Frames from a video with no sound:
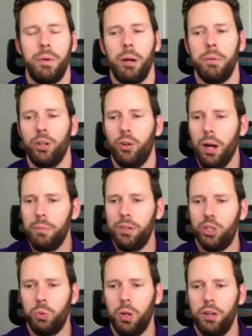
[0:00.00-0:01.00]
I'm going to grab
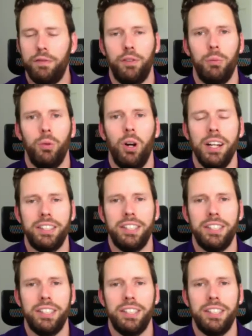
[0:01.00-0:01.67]
this one from Ross.